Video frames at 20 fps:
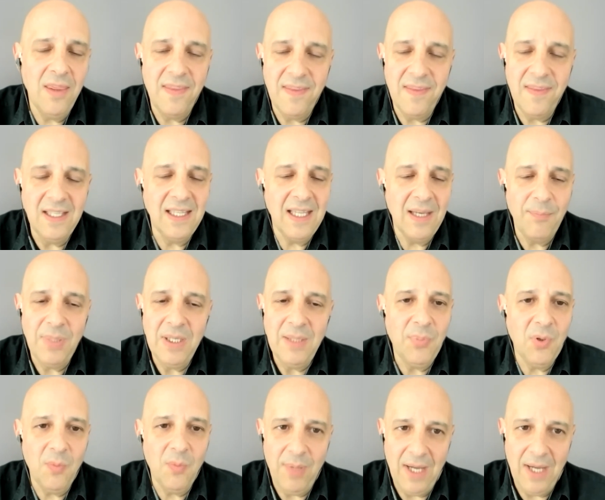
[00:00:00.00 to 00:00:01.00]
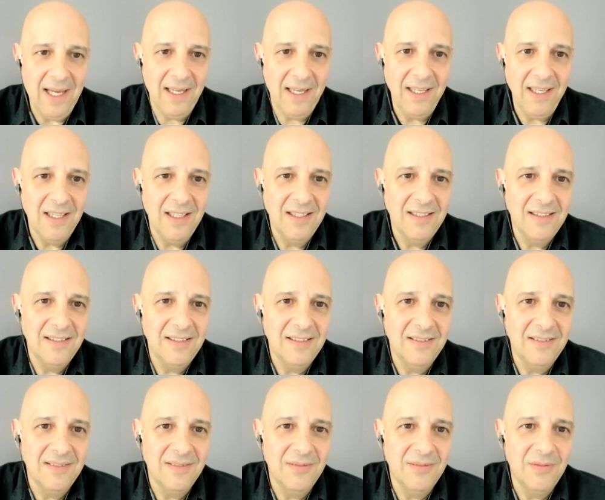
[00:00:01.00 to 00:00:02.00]
thing that people buy.
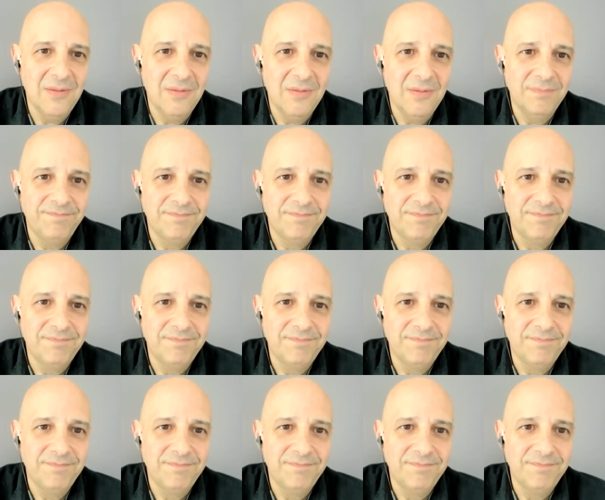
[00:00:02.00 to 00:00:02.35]
Mm-hmm.